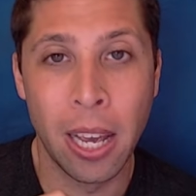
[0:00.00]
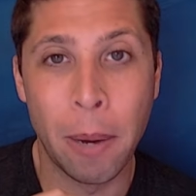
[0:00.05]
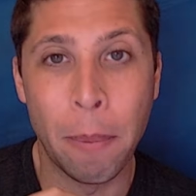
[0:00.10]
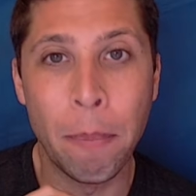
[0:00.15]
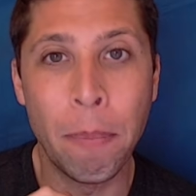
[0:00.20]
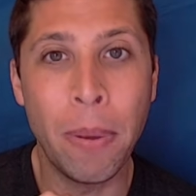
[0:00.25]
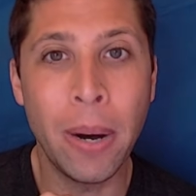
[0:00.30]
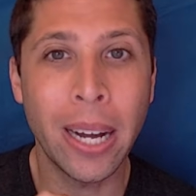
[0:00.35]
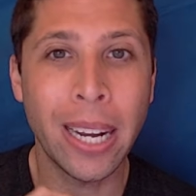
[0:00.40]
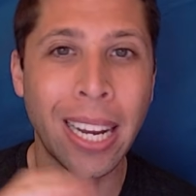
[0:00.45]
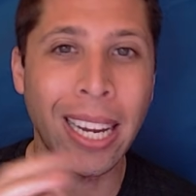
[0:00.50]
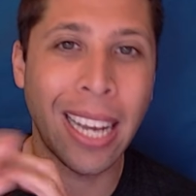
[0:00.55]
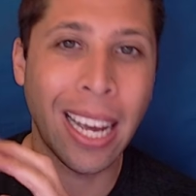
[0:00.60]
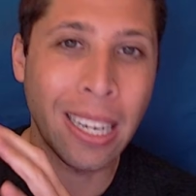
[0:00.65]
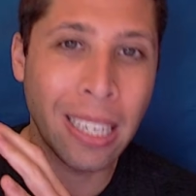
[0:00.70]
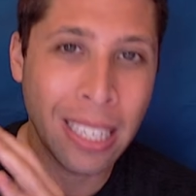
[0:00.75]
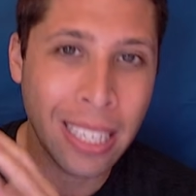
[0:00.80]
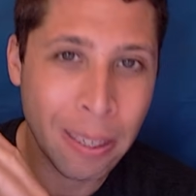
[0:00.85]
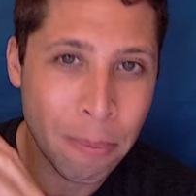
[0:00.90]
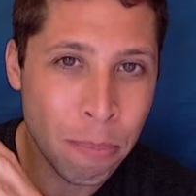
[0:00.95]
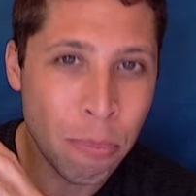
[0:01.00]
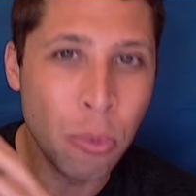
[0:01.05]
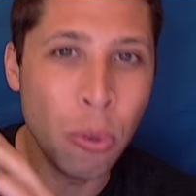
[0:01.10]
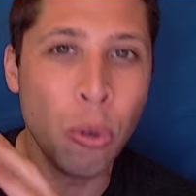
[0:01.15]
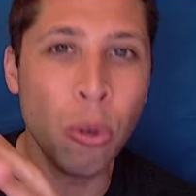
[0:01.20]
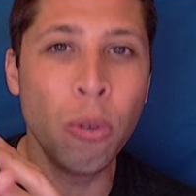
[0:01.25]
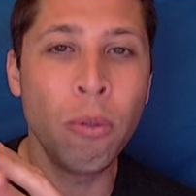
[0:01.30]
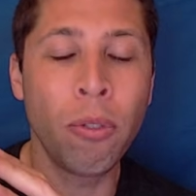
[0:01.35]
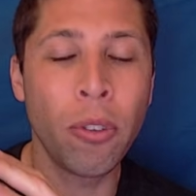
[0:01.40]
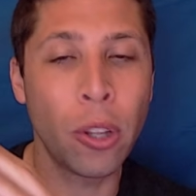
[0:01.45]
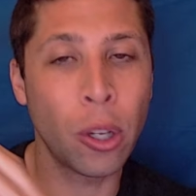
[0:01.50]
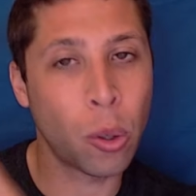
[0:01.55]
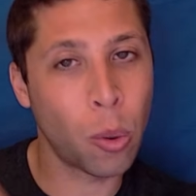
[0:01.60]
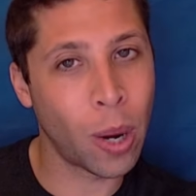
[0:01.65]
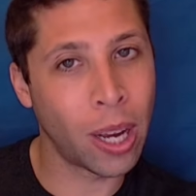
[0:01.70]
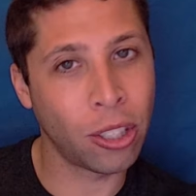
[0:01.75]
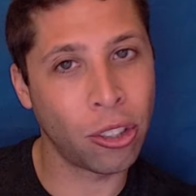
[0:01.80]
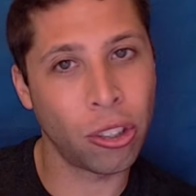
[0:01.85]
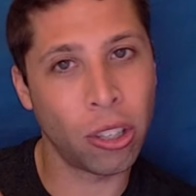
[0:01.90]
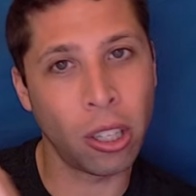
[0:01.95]
But I kind of moved the
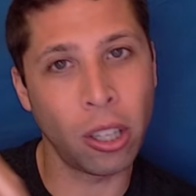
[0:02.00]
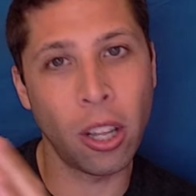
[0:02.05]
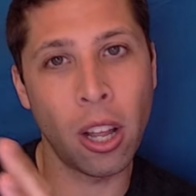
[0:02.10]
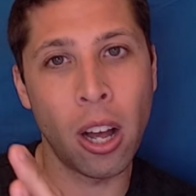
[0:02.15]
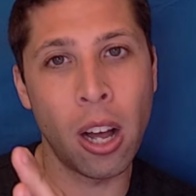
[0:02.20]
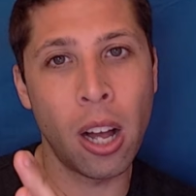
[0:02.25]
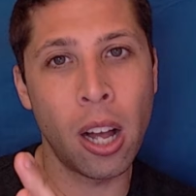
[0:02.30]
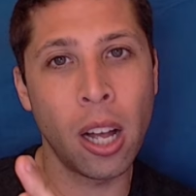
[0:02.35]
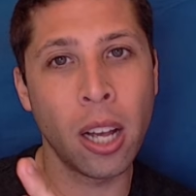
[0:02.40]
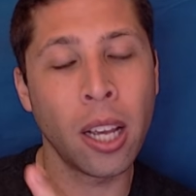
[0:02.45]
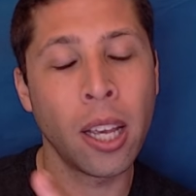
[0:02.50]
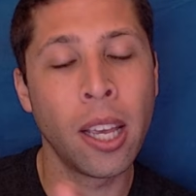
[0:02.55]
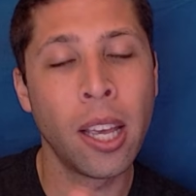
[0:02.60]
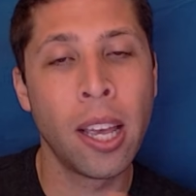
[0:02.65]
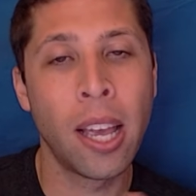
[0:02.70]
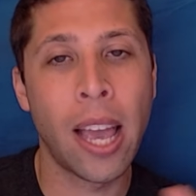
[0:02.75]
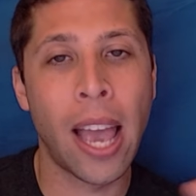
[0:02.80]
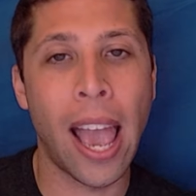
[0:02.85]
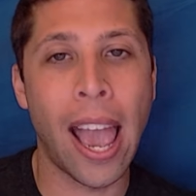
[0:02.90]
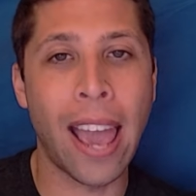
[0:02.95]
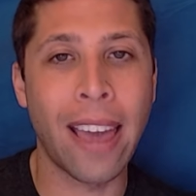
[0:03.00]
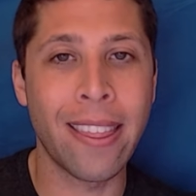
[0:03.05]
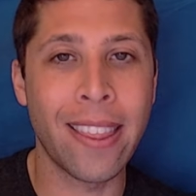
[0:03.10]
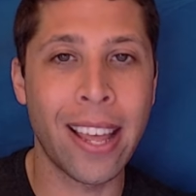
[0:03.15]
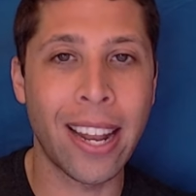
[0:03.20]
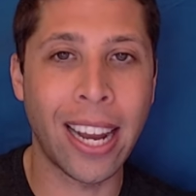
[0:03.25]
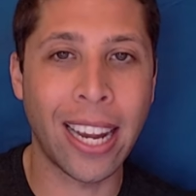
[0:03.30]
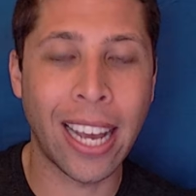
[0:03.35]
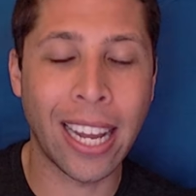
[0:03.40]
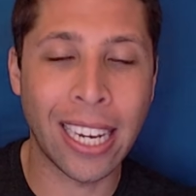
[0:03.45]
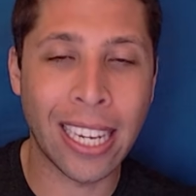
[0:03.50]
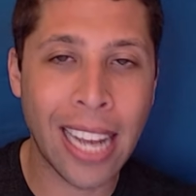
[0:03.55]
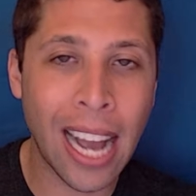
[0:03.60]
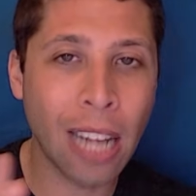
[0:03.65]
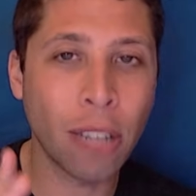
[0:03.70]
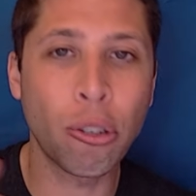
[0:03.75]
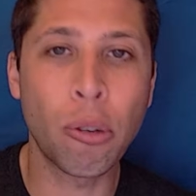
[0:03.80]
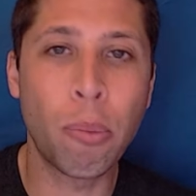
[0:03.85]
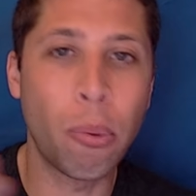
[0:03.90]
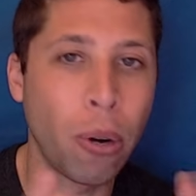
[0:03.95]
question along, and then I kind of
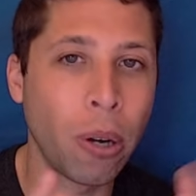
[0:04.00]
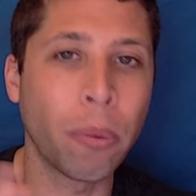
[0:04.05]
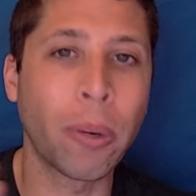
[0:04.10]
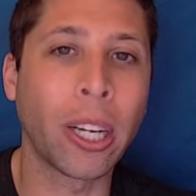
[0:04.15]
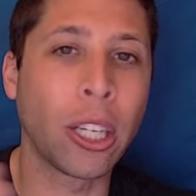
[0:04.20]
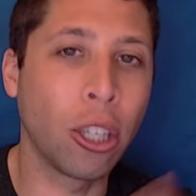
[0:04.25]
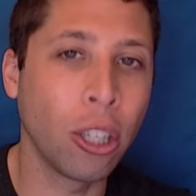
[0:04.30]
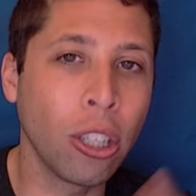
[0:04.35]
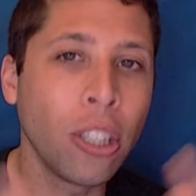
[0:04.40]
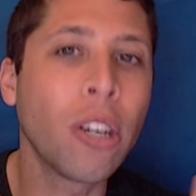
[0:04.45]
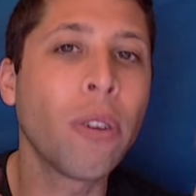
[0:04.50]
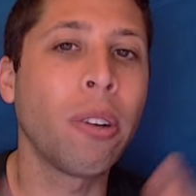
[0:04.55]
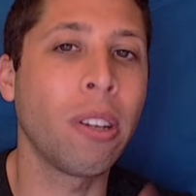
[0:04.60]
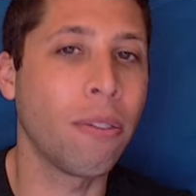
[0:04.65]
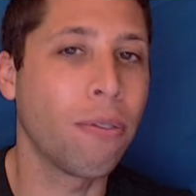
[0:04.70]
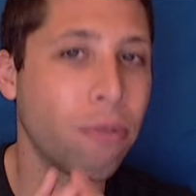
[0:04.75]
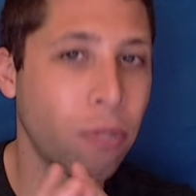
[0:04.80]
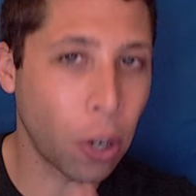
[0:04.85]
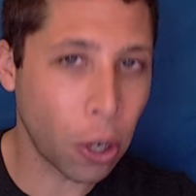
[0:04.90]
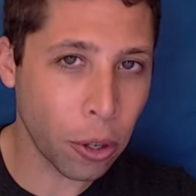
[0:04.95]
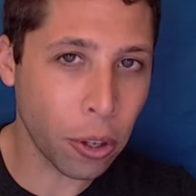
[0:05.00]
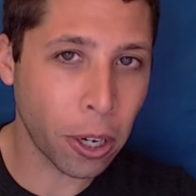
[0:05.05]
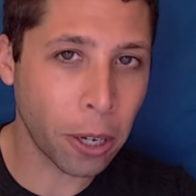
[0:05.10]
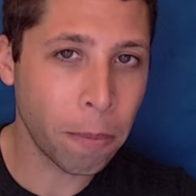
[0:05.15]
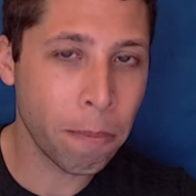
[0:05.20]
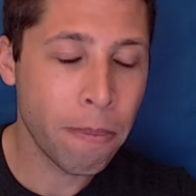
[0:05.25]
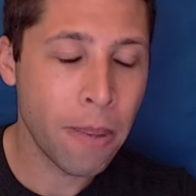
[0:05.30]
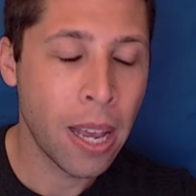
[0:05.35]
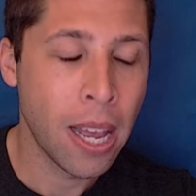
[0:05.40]
got to a point where I couldn't go any further.